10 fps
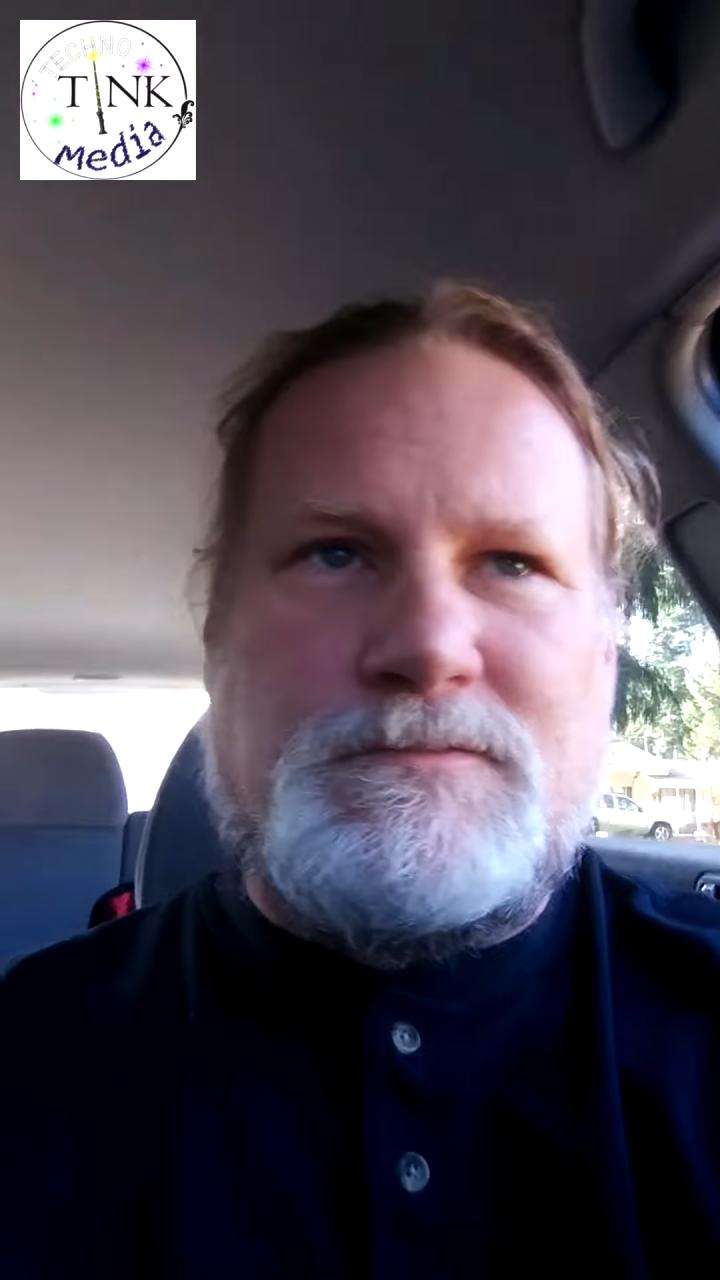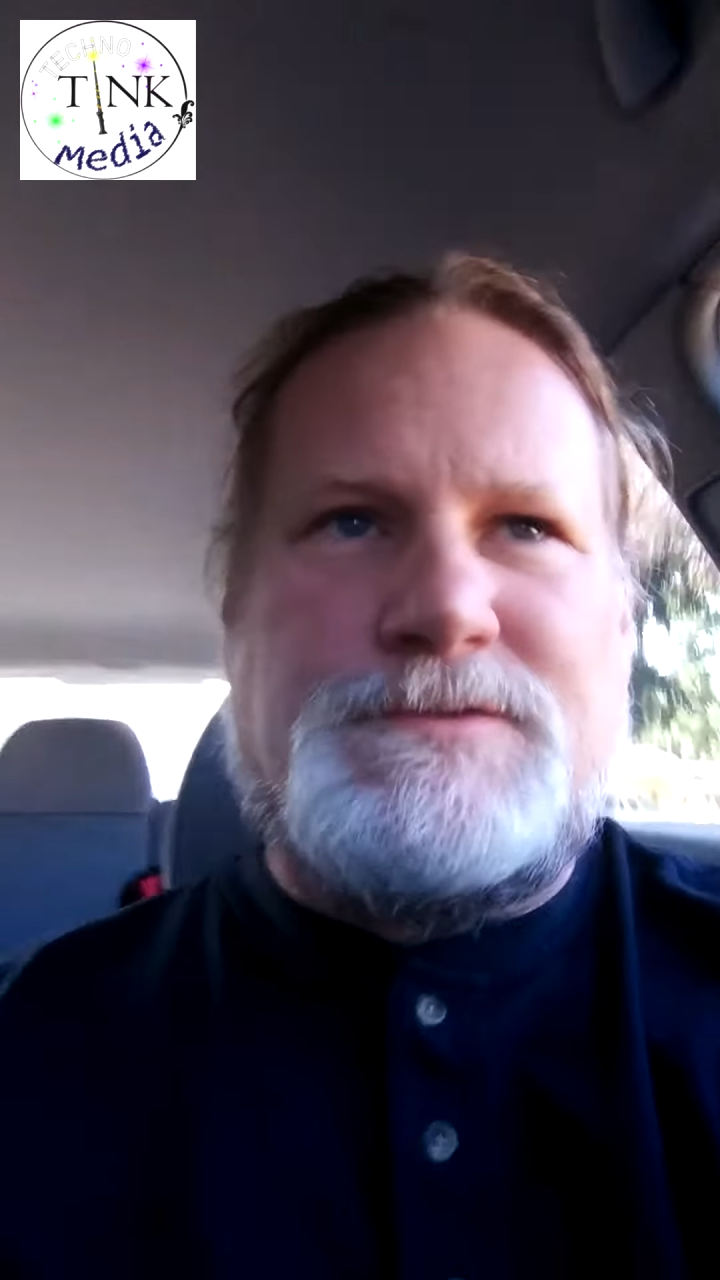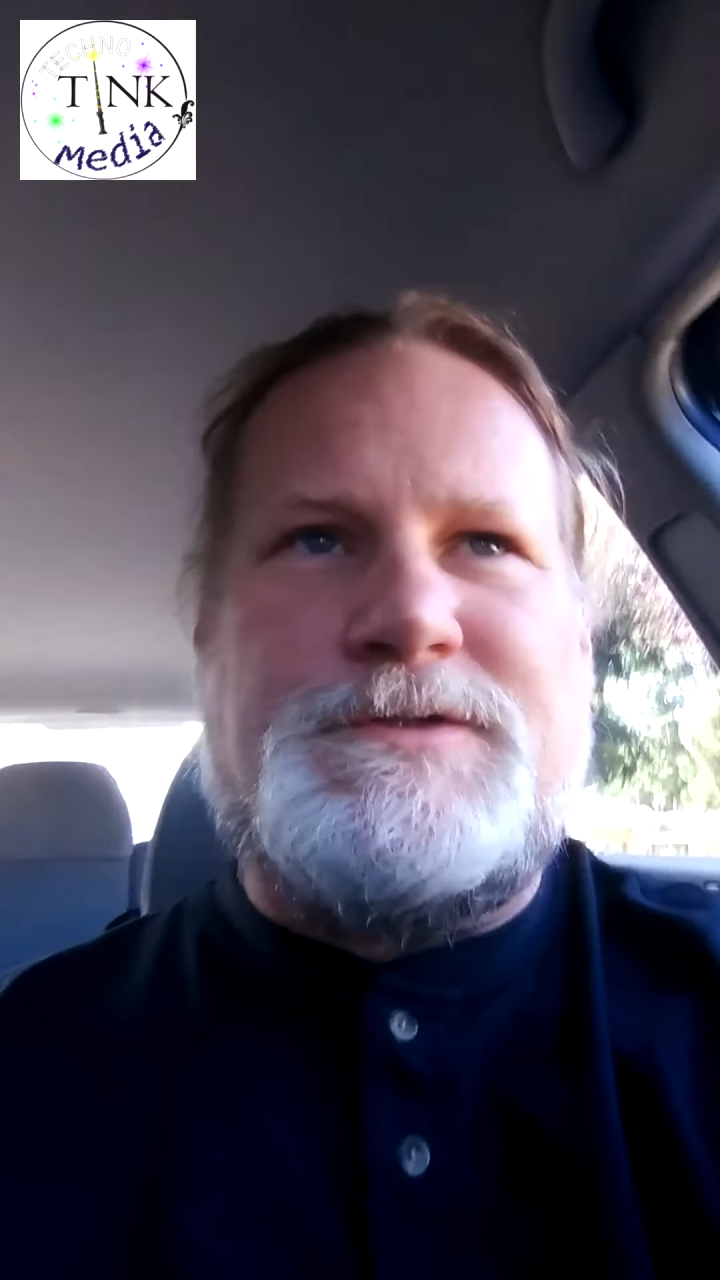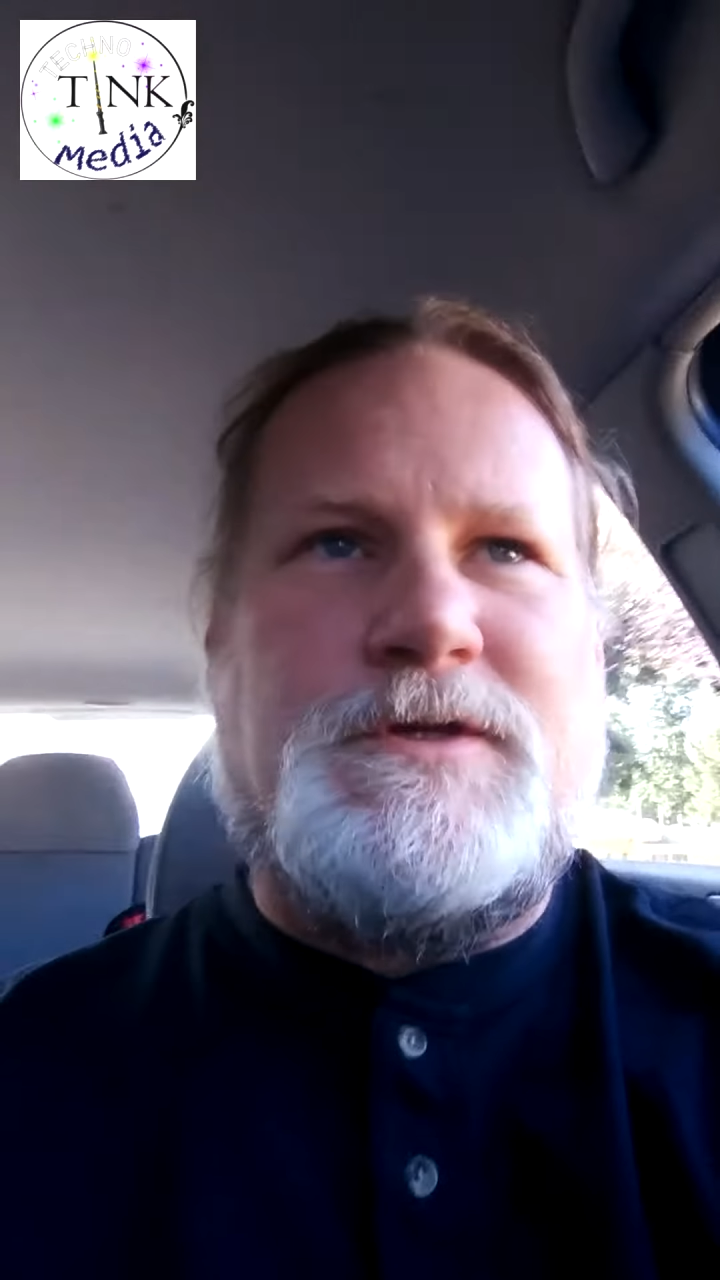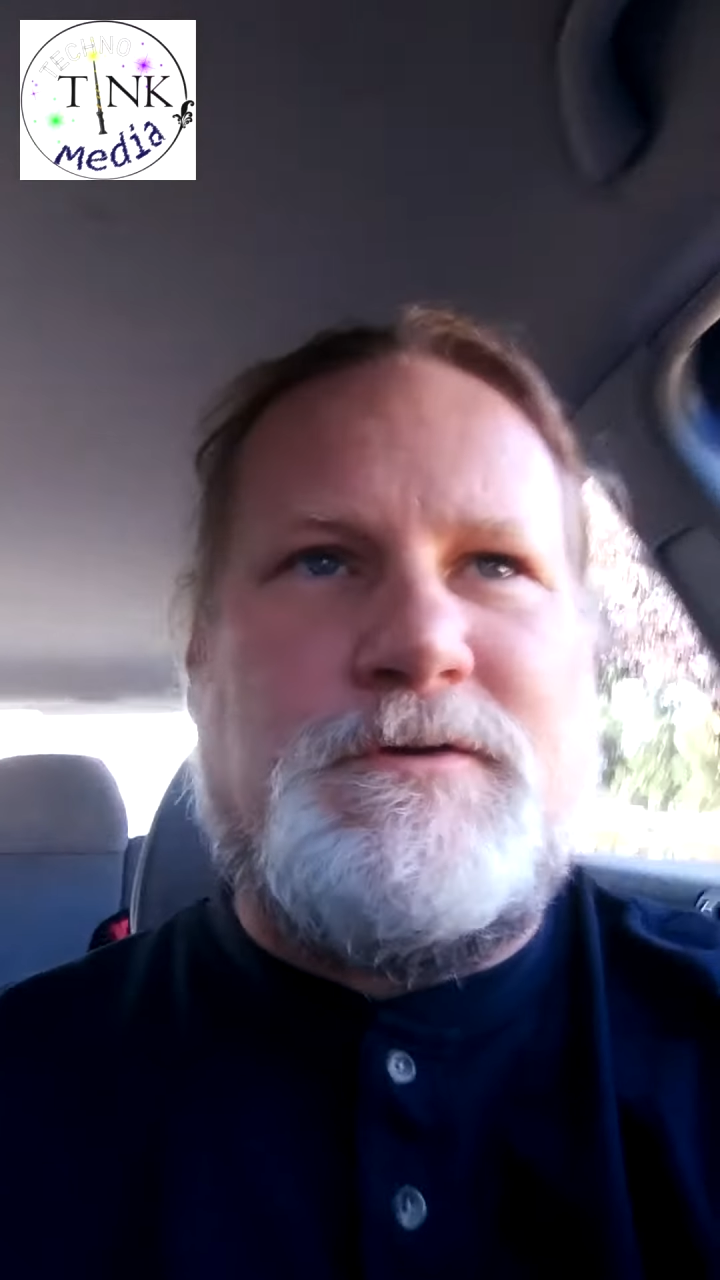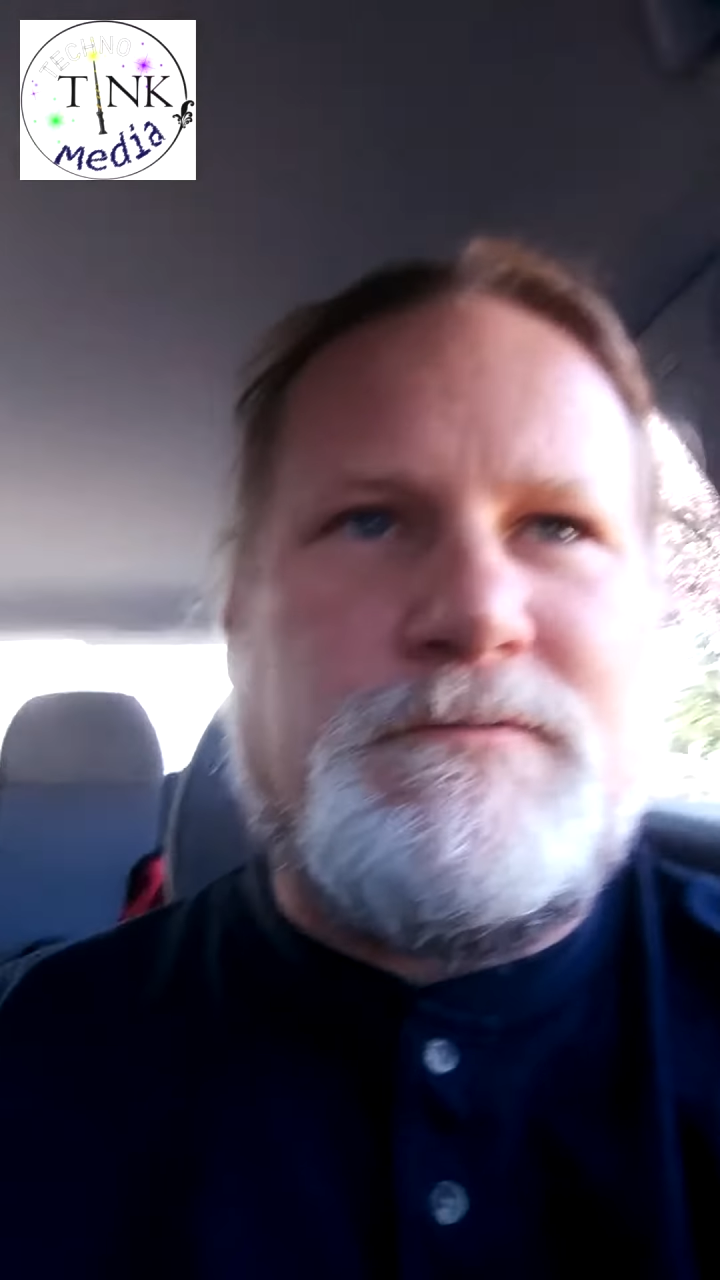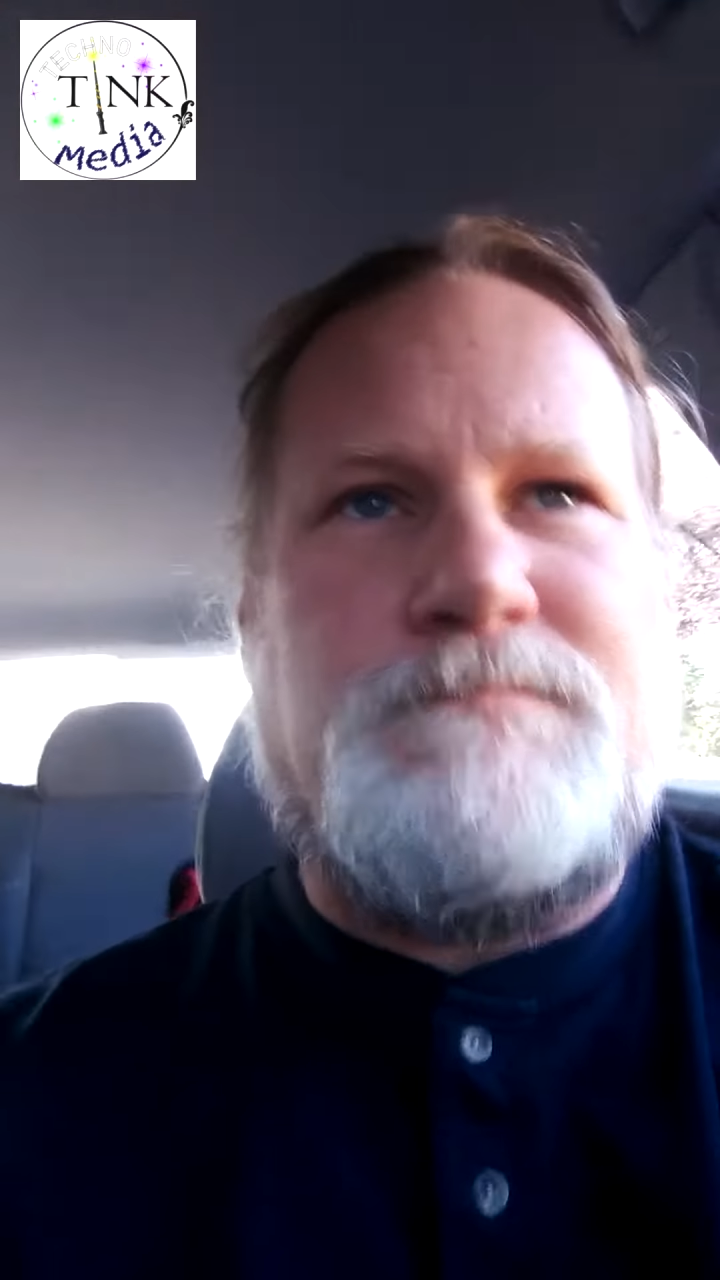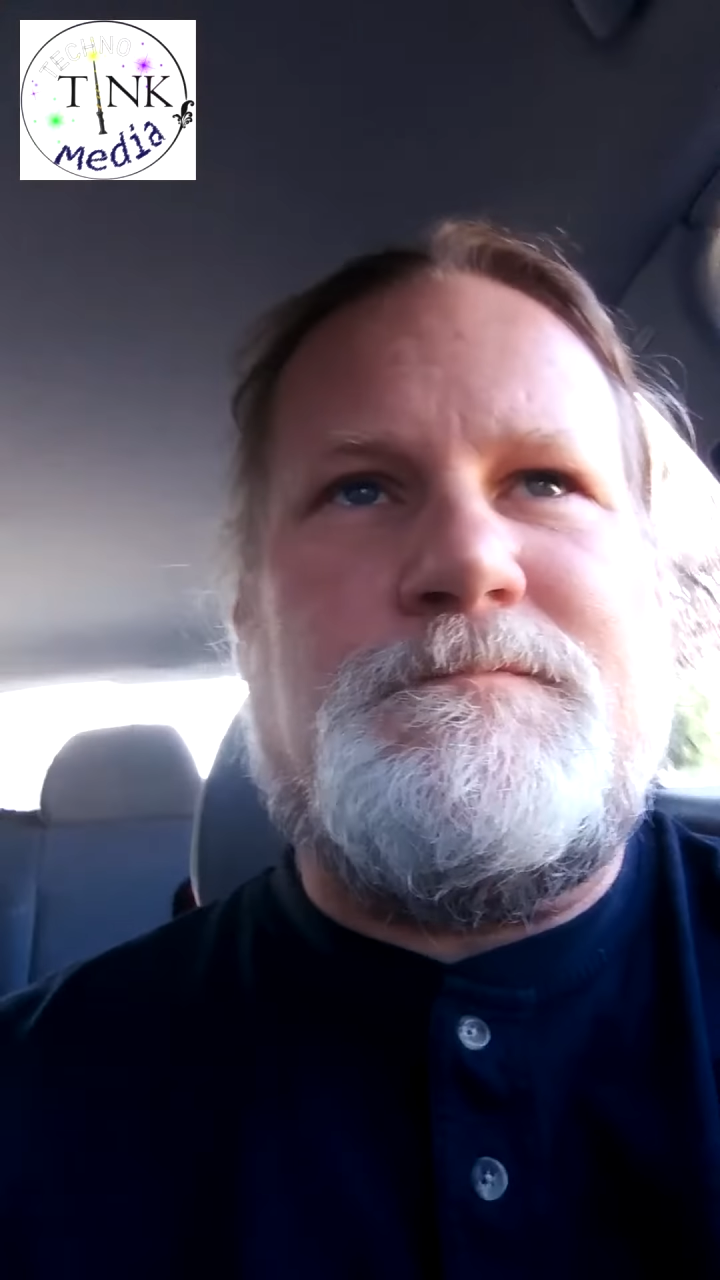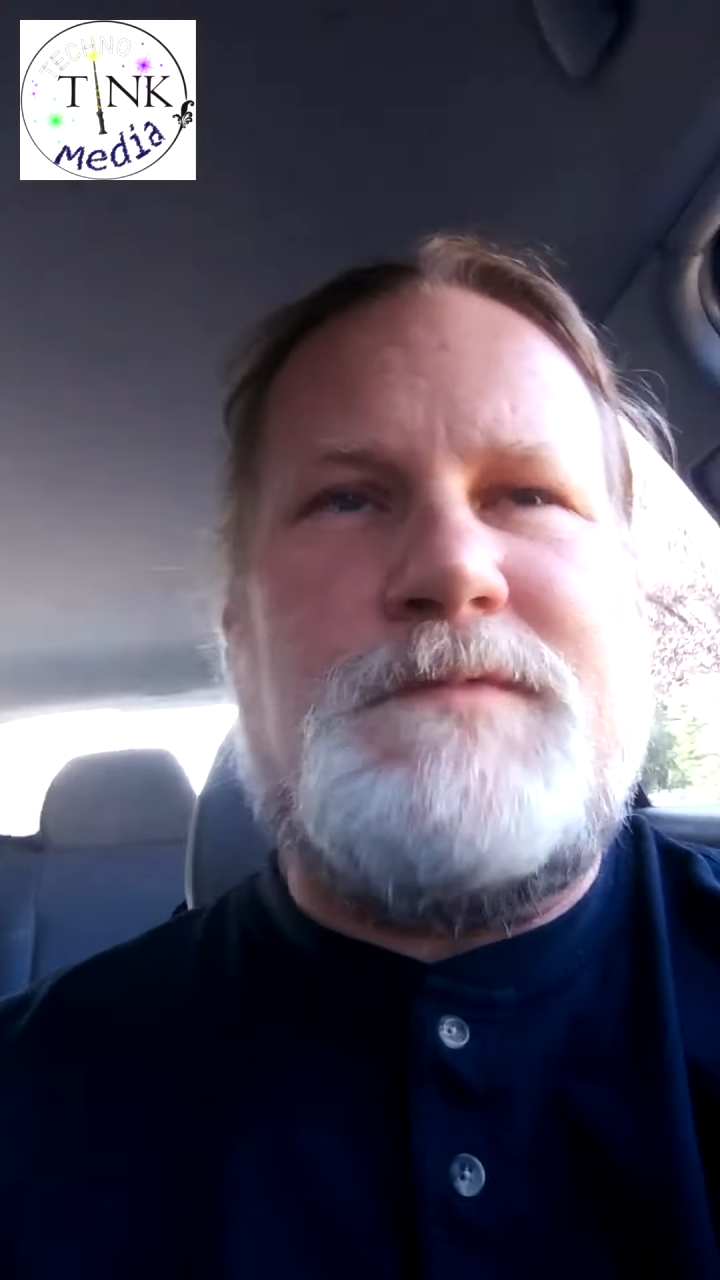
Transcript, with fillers: to